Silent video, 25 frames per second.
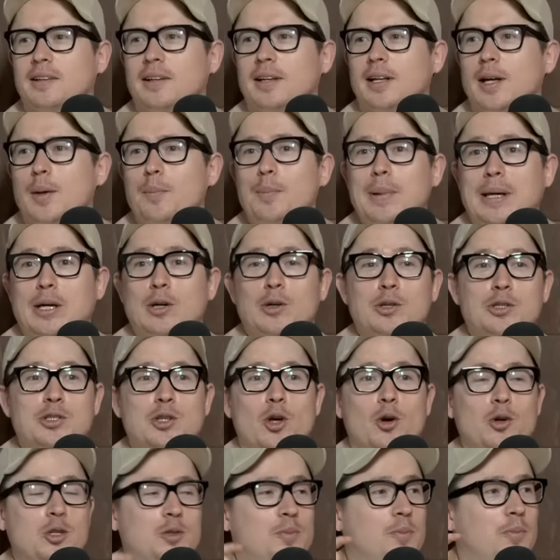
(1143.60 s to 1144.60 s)
Yep. Because
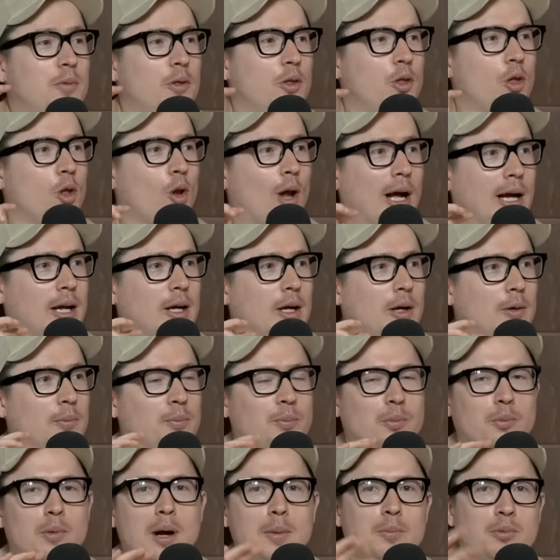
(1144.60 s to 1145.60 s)
those like
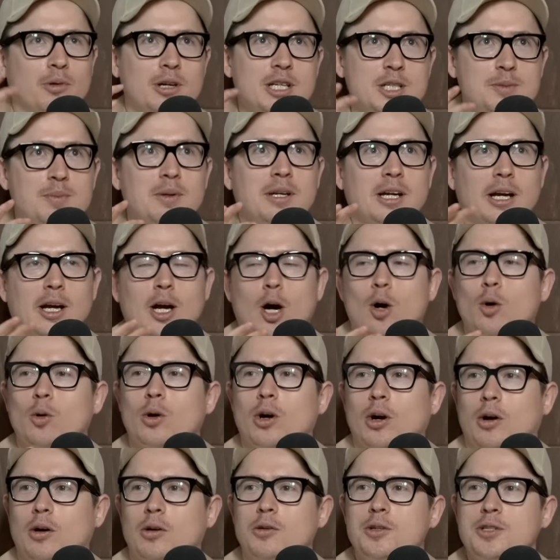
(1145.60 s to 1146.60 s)
Brisbane and
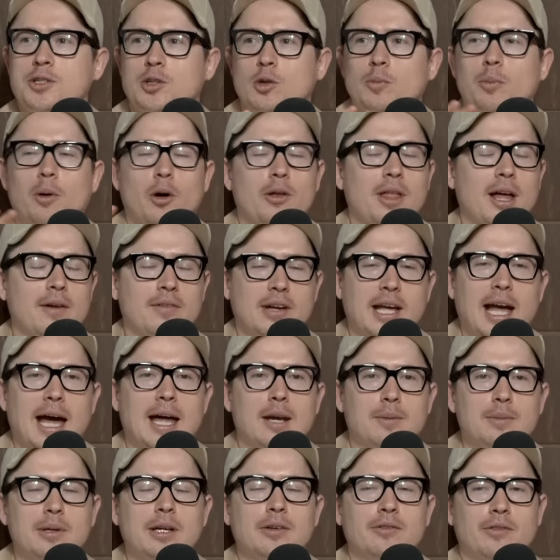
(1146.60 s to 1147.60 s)
Gold Coast, who both have
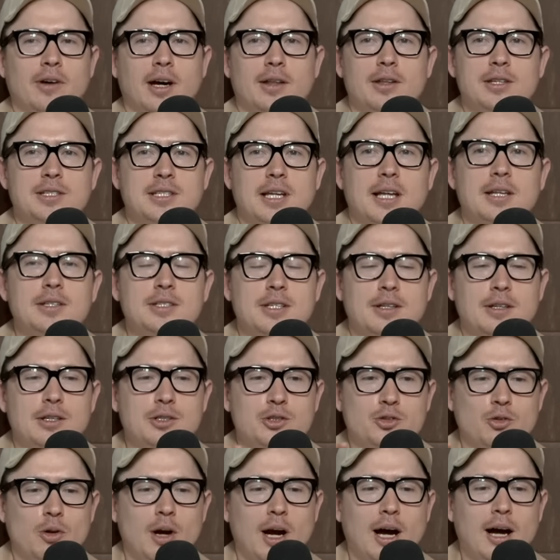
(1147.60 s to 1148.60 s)
academy and father sons in
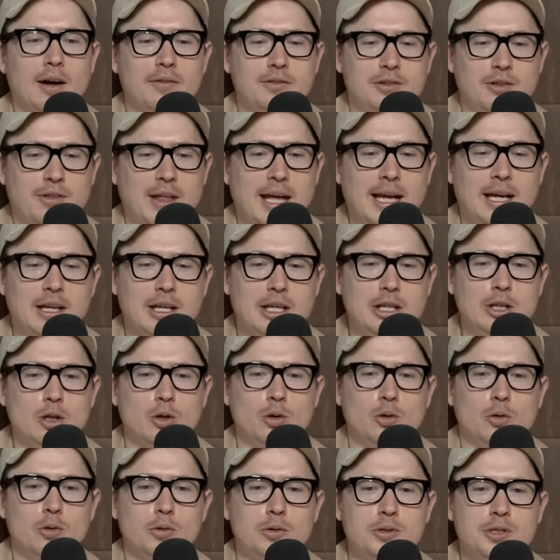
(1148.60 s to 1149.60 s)
this draft, they're going to
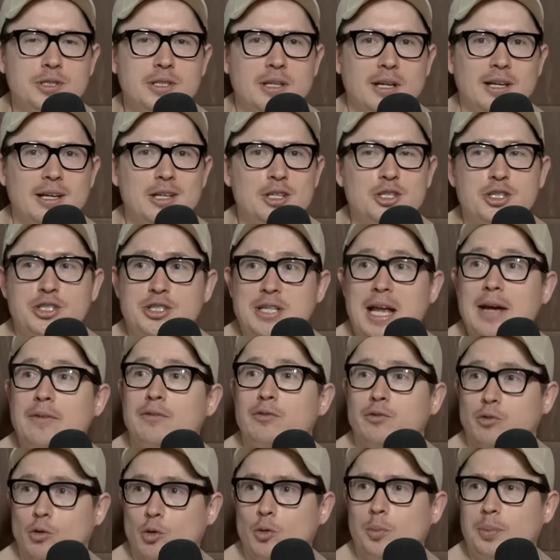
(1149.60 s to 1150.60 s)
use
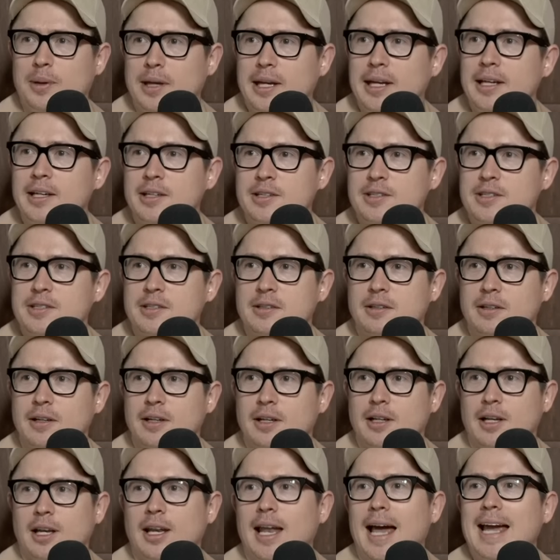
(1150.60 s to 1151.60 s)
several picks
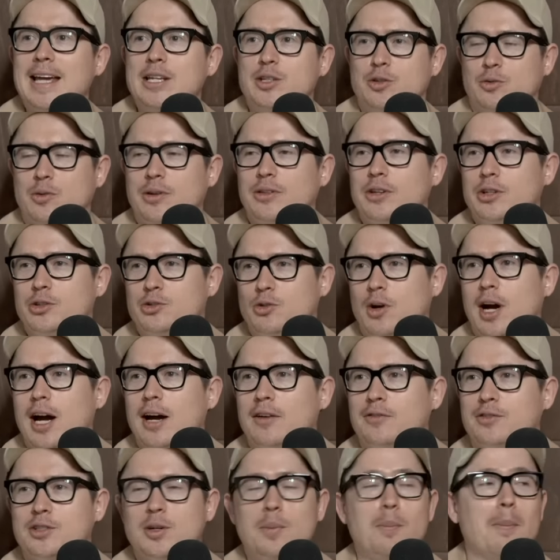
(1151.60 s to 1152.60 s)
later in the
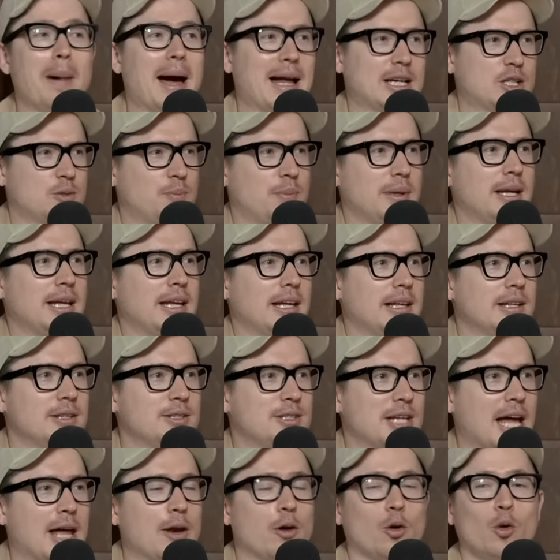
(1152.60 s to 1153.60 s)
draft to match
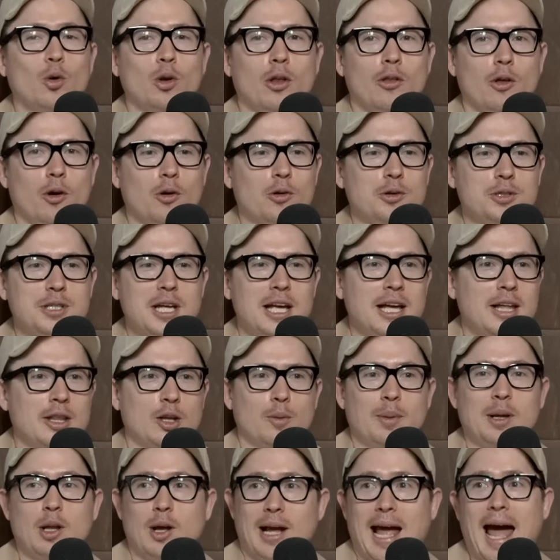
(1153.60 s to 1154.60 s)
bids, and all of those
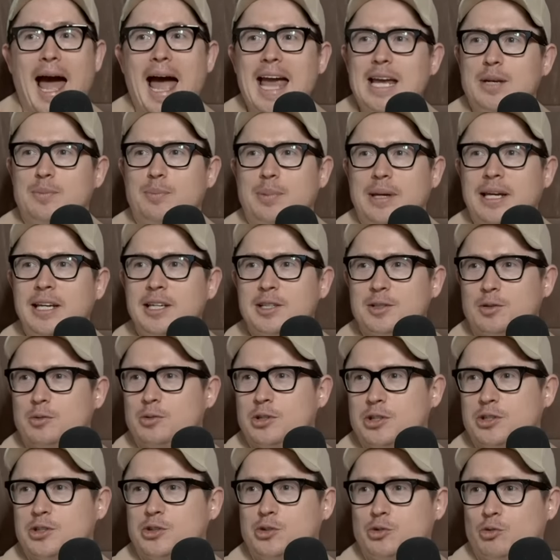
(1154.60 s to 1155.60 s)
there'll be like eight picks will
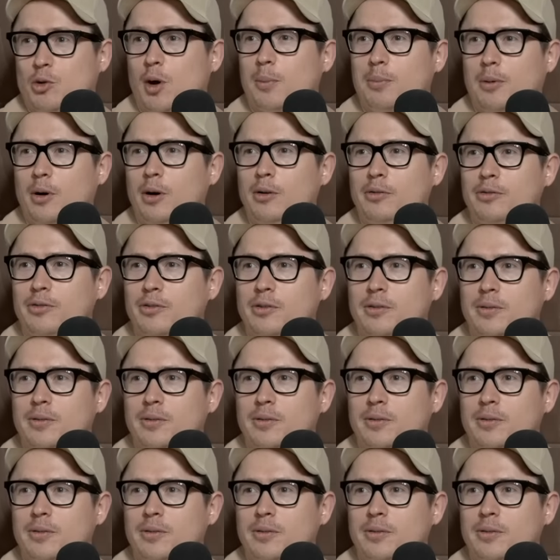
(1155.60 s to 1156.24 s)
just drop off.